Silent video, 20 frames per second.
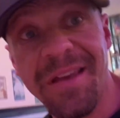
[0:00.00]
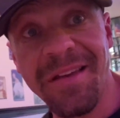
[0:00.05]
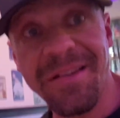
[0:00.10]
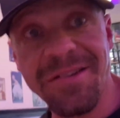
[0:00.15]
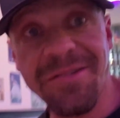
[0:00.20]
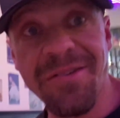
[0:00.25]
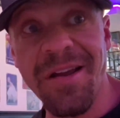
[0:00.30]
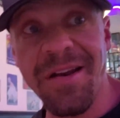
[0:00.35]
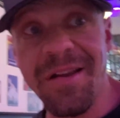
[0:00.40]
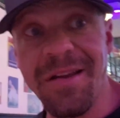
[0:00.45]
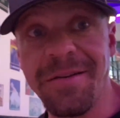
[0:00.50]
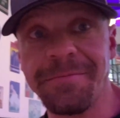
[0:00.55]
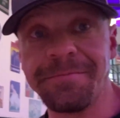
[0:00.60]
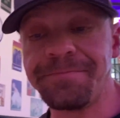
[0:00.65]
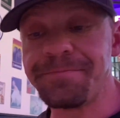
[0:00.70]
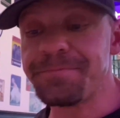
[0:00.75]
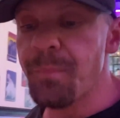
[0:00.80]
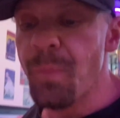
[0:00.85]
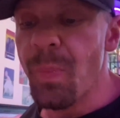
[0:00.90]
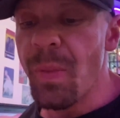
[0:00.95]
shredded.
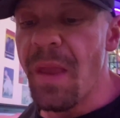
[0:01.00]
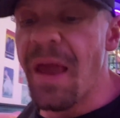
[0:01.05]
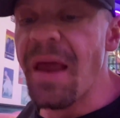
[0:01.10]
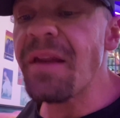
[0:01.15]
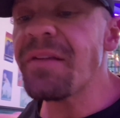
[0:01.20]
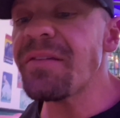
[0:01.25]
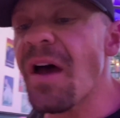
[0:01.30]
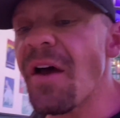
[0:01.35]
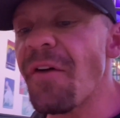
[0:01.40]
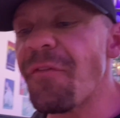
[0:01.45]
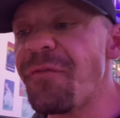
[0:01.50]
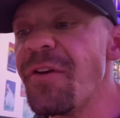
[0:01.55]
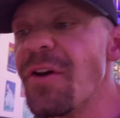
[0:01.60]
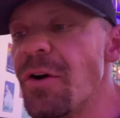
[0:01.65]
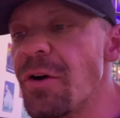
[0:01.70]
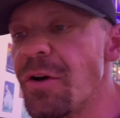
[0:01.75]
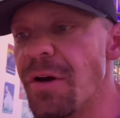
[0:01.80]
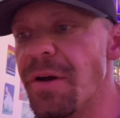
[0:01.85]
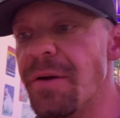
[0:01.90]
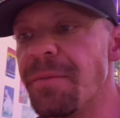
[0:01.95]
And is how I
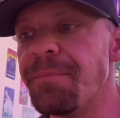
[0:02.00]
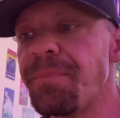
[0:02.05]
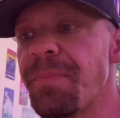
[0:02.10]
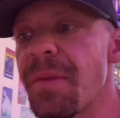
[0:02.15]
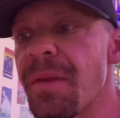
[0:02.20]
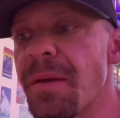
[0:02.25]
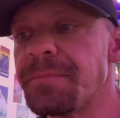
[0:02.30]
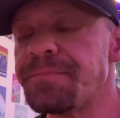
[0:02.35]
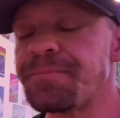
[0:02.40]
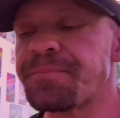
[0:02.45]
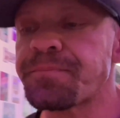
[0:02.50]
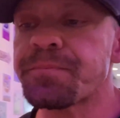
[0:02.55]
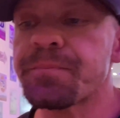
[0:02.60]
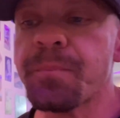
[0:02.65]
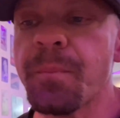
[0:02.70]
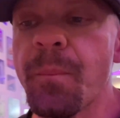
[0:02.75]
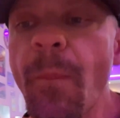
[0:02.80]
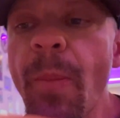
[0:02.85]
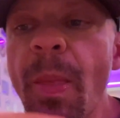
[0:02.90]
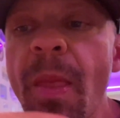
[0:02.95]
feel good.
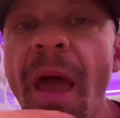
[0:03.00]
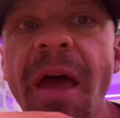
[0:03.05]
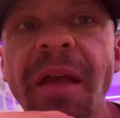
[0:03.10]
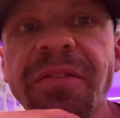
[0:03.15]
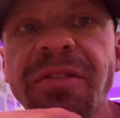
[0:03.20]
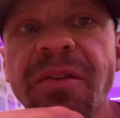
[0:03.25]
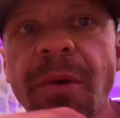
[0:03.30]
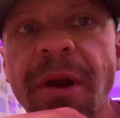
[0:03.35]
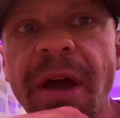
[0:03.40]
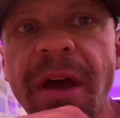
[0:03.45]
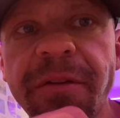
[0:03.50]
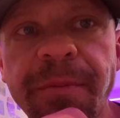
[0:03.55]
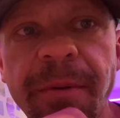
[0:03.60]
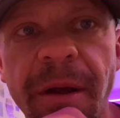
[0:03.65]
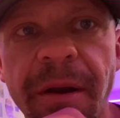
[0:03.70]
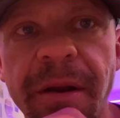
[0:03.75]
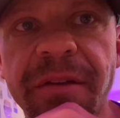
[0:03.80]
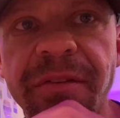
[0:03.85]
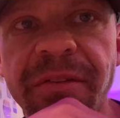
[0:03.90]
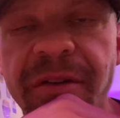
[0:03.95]
And someone asked me
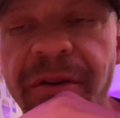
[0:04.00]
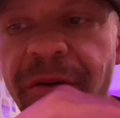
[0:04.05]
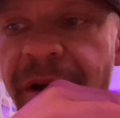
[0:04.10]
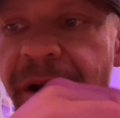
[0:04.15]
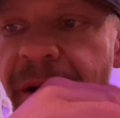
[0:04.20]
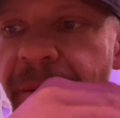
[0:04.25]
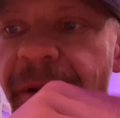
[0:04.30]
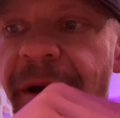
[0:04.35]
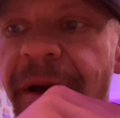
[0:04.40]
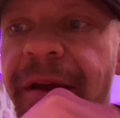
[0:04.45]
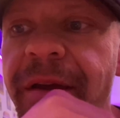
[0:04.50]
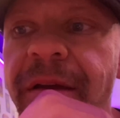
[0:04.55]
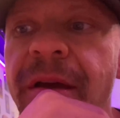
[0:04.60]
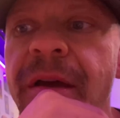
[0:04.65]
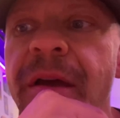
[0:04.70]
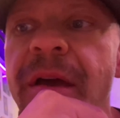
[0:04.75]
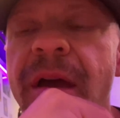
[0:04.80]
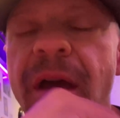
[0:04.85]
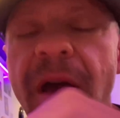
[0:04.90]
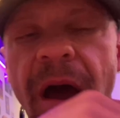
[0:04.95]
on Instagram, like,
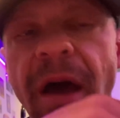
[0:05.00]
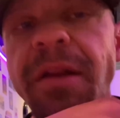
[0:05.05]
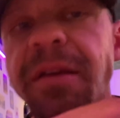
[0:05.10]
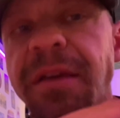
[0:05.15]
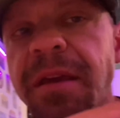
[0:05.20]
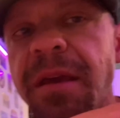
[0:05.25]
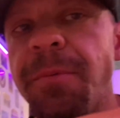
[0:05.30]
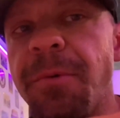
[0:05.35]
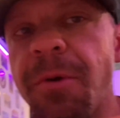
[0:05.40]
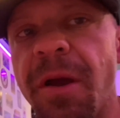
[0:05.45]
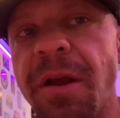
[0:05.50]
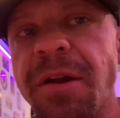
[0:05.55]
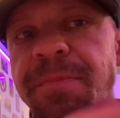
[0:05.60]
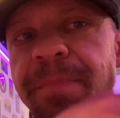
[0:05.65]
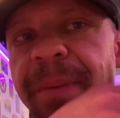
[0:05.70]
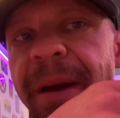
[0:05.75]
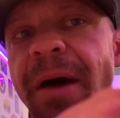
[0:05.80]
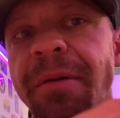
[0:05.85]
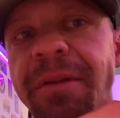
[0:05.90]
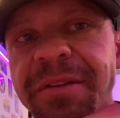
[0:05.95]
how do you keep your energy,
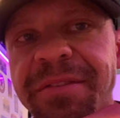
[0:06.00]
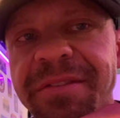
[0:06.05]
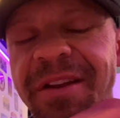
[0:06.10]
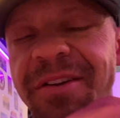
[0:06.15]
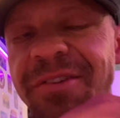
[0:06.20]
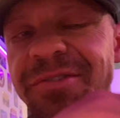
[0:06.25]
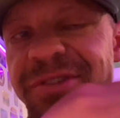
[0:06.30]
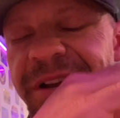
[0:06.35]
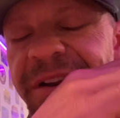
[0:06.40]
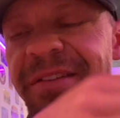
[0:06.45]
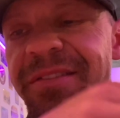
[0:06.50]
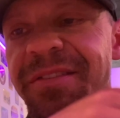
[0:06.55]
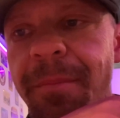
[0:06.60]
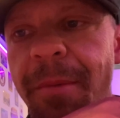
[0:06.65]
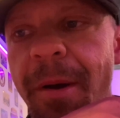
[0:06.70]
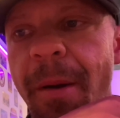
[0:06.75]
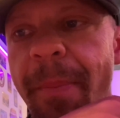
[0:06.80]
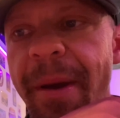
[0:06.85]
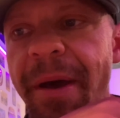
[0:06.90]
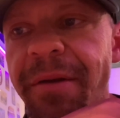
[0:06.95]
boundless energy? I did
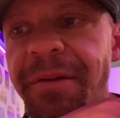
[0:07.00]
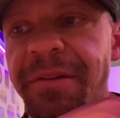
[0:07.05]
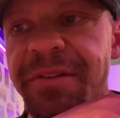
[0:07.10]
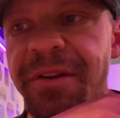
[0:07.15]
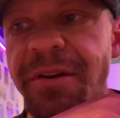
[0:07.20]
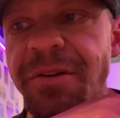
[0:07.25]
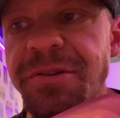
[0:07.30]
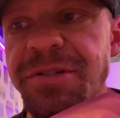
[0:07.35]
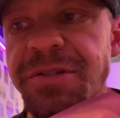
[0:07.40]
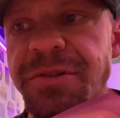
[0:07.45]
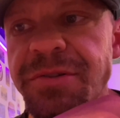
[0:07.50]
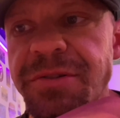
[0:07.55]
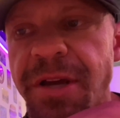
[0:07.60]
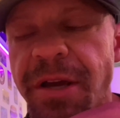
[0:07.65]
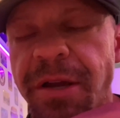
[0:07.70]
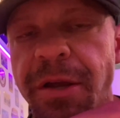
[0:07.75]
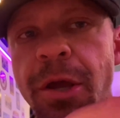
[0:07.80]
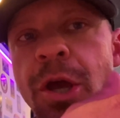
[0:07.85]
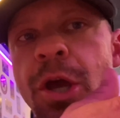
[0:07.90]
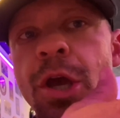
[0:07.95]
something about boundless energy. Dude's
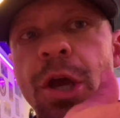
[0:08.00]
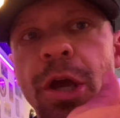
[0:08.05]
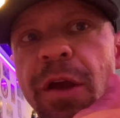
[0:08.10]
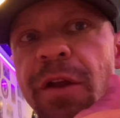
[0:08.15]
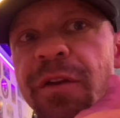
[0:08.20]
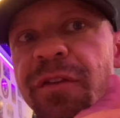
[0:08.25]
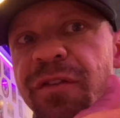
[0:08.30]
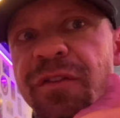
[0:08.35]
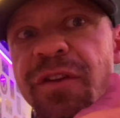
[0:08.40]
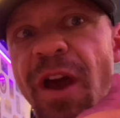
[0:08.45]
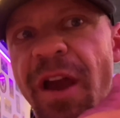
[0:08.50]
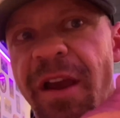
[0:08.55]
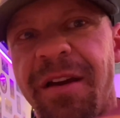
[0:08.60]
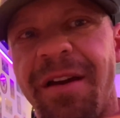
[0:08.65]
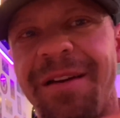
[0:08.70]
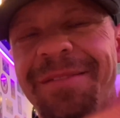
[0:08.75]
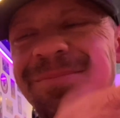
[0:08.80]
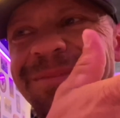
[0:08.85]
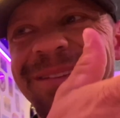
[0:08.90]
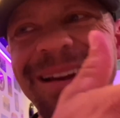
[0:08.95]
like, it's DECA.
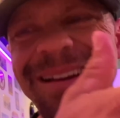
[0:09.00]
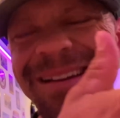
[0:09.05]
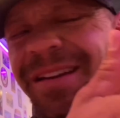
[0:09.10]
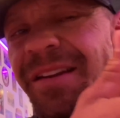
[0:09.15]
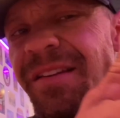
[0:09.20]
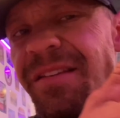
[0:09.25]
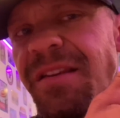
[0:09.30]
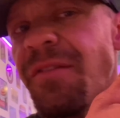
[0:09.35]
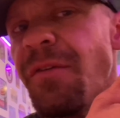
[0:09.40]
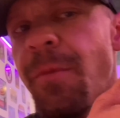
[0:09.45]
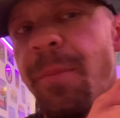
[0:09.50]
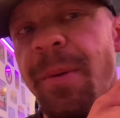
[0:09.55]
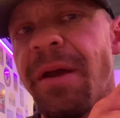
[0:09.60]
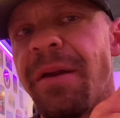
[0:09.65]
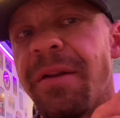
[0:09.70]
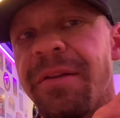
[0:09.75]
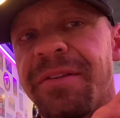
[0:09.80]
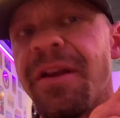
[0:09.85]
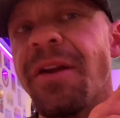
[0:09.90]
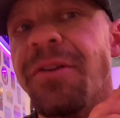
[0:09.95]
DECA doesn't give you
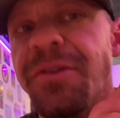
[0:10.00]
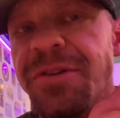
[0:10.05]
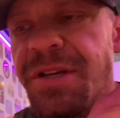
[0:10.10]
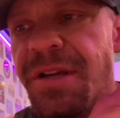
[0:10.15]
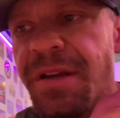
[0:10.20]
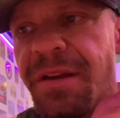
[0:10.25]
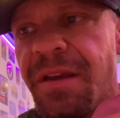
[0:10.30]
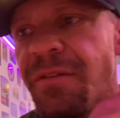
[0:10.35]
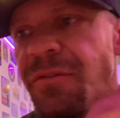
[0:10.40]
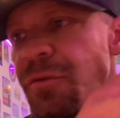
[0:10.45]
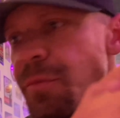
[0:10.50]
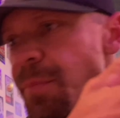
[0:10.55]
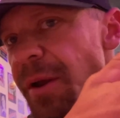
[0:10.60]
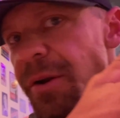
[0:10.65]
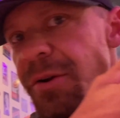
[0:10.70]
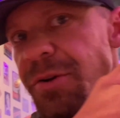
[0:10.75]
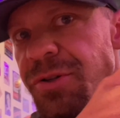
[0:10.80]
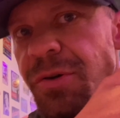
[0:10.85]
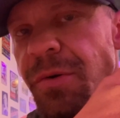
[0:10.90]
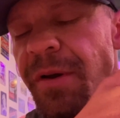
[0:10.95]
boundless energy. It gives you
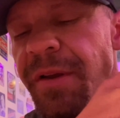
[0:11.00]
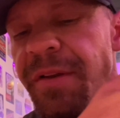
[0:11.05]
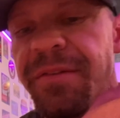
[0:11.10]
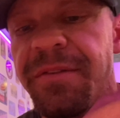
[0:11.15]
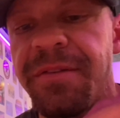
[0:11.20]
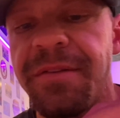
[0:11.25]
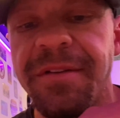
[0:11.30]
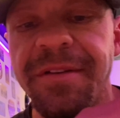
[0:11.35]
better joints.